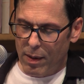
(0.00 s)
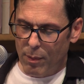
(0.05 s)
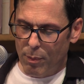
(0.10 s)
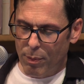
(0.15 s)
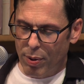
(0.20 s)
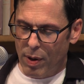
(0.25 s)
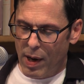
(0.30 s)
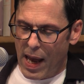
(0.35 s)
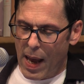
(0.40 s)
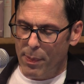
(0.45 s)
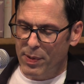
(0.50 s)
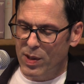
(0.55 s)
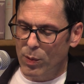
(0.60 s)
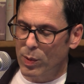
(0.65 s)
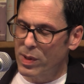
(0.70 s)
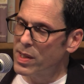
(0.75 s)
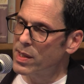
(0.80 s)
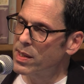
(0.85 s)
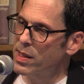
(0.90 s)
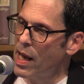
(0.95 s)
Perhaps it
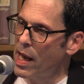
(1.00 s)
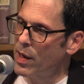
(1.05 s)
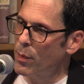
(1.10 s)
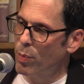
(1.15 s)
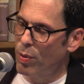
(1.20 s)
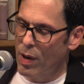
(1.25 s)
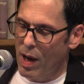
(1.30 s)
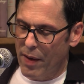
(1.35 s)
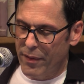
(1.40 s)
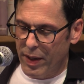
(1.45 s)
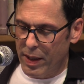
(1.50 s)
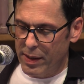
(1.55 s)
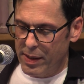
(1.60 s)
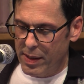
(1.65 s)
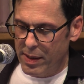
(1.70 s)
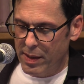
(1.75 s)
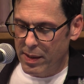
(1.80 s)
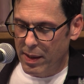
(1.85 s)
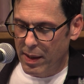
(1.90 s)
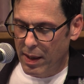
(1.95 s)
was a sign of
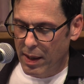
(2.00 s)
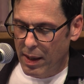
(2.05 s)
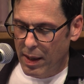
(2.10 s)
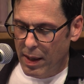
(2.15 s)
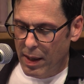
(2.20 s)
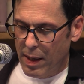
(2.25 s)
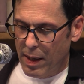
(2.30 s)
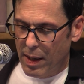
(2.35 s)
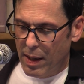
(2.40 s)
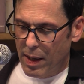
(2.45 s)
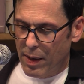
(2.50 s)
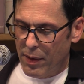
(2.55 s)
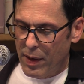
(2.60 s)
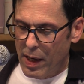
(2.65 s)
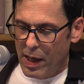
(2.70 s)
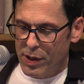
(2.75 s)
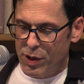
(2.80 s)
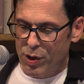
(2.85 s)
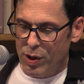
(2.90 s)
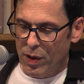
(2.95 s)
Providence
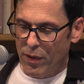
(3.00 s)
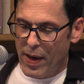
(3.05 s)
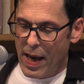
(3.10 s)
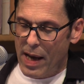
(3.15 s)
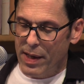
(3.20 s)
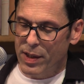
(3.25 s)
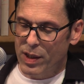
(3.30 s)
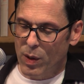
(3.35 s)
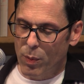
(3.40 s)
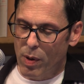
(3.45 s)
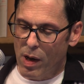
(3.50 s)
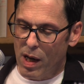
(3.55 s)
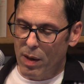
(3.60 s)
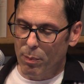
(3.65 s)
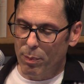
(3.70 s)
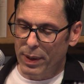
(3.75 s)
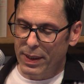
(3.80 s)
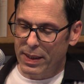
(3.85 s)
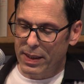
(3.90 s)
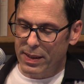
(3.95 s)
that I should have acted upon,
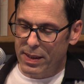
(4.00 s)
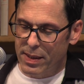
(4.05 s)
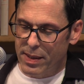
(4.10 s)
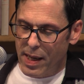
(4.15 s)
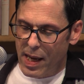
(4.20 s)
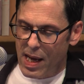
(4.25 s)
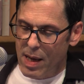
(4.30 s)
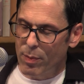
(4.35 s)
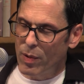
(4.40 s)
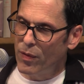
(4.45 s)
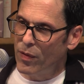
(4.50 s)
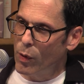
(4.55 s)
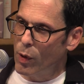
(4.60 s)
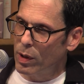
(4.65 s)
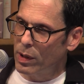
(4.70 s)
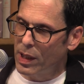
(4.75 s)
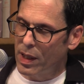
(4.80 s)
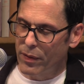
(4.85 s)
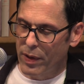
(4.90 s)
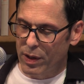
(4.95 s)
but the day before
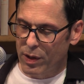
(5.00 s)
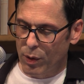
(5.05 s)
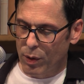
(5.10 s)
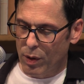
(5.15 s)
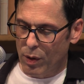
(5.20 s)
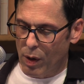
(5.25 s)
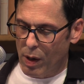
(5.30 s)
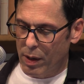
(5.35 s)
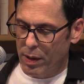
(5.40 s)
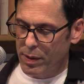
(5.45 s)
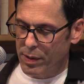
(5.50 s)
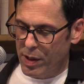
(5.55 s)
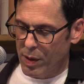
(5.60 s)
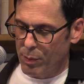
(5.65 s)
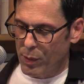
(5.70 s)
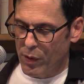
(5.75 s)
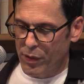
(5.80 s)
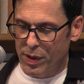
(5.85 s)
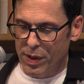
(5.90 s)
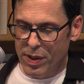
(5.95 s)
leaving New York to
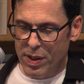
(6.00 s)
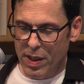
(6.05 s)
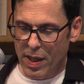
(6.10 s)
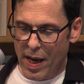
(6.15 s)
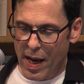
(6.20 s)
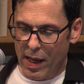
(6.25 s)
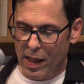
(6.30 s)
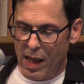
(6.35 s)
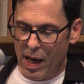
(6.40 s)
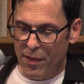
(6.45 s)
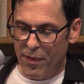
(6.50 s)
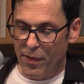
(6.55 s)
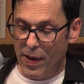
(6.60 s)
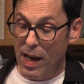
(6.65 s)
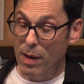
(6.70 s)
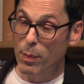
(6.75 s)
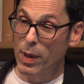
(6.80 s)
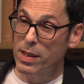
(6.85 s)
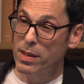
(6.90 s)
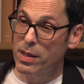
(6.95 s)
move to Seattle, I
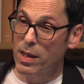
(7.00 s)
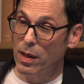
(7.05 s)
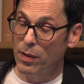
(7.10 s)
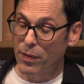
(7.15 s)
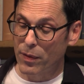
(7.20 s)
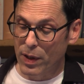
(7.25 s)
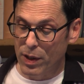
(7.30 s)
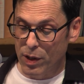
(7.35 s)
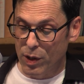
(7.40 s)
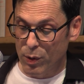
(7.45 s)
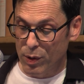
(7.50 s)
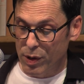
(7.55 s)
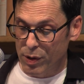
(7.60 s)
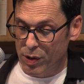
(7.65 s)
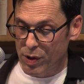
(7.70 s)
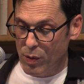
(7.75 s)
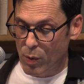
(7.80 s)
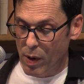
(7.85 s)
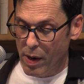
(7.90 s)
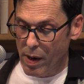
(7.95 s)
found myself in Union
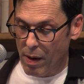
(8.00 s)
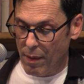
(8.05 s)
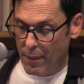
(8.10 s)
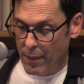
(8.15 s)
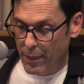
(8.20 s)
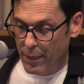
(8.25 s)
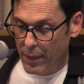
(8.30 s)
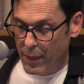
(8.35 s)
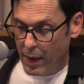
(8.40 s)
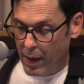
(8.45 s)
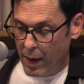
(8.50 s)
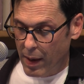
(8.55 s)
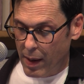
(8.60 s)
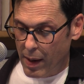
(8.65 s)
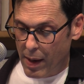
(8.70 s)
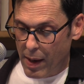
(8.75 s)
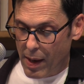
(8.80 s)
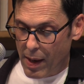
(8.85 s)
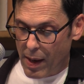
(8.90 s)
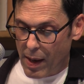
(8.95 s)
Square.
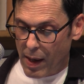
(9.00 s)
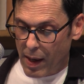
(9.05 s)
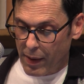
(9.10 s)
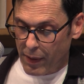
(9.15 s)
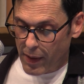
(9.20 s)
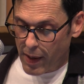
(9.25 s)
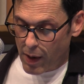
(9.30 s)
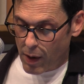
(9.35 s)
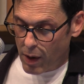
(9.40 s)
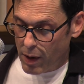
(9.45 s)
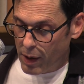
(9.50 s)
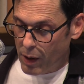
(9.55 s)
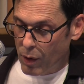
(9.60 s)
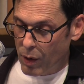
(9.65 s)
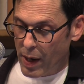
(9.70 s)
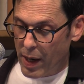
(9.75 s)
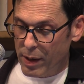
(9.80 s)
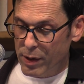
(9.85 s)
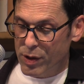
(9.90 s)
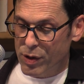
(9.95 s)
And there on a
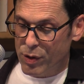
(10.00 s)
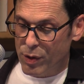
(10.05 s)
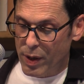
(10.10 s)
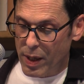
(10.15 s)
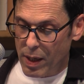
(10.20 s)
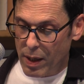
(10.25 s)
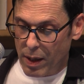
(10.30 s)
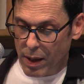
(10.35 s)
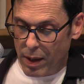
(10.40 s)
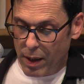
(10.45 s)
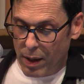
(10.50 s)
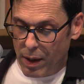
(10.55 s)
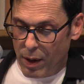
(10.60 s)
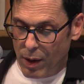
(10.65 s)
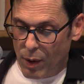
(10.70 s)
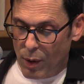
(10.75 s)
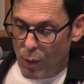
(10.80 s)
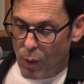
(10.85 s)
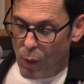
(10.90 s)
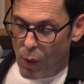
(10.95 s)
crowded street,
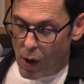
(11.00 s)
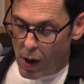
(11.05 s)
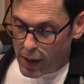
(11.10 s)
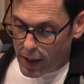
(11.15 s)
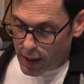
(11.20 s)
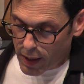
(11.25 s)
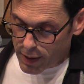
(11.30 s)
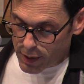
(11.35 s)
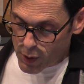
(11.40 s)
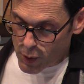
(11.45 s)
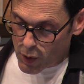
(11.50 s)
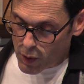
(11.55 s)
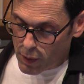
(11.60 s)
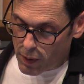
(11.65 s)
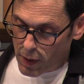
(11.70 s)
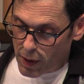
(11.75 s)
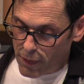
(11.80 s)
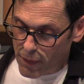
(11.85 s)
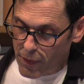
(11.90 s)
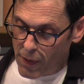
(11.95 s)
walking into
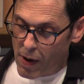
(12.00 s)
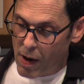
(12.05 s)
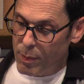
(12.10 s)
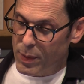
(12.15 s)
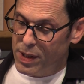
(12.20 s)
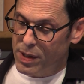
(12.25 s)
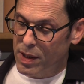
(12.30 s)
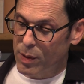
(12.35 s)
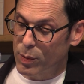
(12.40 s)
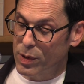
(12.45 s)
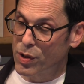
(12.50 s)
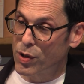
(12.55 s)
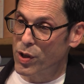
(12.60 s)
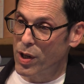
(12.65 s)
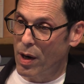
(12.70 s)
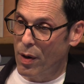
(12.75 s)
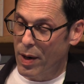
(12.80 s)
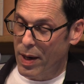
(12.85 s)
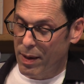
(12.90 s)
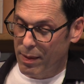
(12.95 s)
a pharmacy was
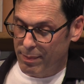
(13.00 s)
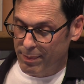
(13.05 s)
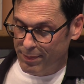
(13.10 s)
Jerry.